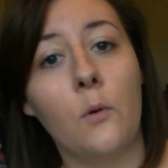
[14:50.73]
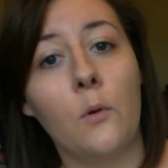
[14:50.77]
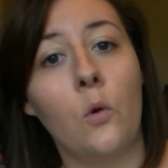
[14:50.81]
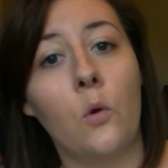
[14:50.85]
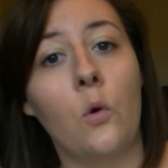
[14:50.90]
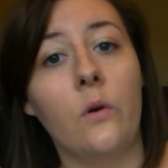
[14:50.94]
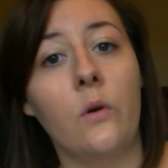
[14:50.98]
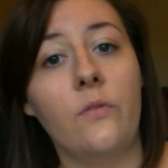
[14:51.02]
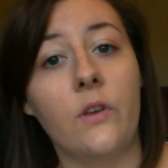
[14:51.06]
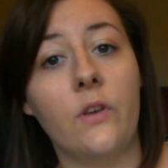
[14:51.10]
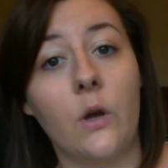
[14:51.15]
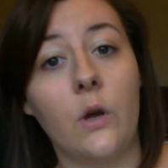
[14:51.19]

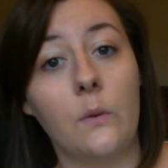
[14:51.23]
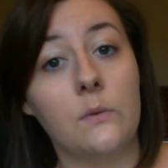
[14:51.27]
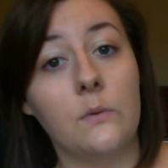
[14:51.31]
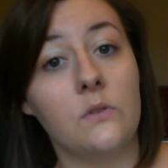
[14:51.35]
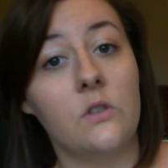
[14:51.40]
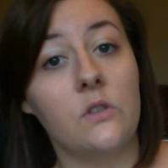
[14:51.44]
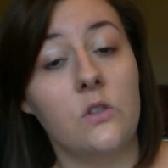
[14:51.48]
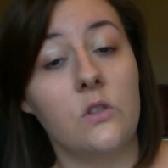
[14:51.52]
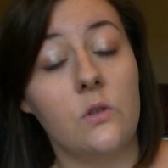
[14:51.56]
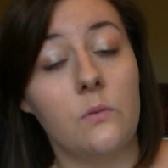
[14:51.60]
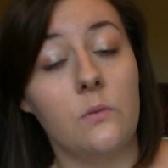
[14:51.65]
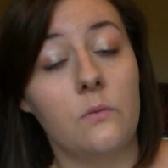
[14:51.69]
or if you go on
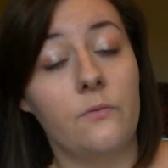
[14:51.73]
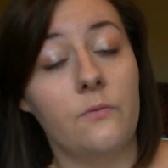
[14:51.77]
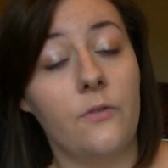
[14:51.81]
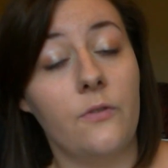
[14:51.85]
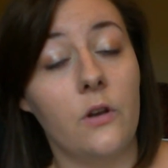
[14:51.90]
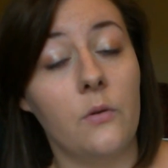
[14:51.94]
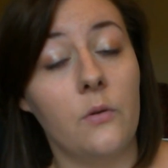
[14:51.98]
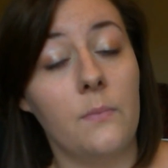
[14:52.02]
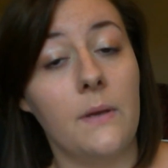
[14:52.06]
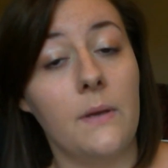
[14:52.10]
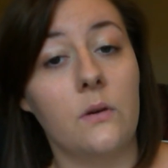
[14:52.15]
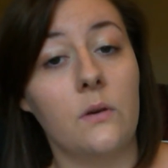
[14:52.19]
to
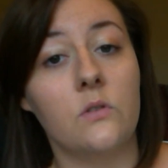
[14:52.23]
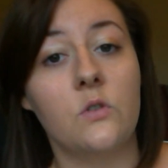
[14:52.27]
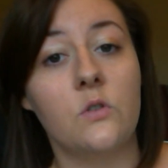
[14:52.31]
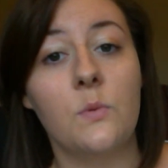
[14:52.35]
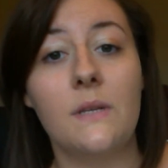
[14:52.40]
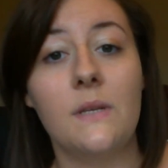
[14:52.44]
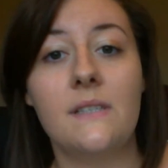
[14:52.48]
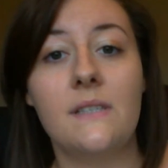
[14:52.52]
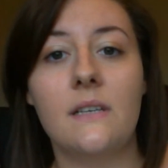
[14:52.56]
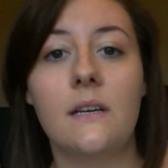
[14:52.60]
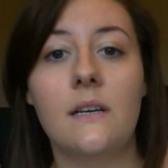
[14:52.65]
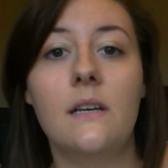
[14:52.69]
follow me on
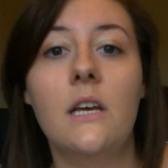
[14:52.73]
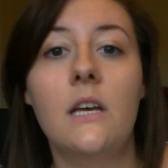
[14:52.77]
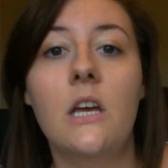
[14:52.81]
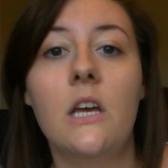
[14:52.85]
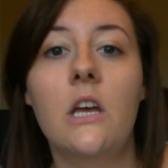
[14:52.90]
Twitter,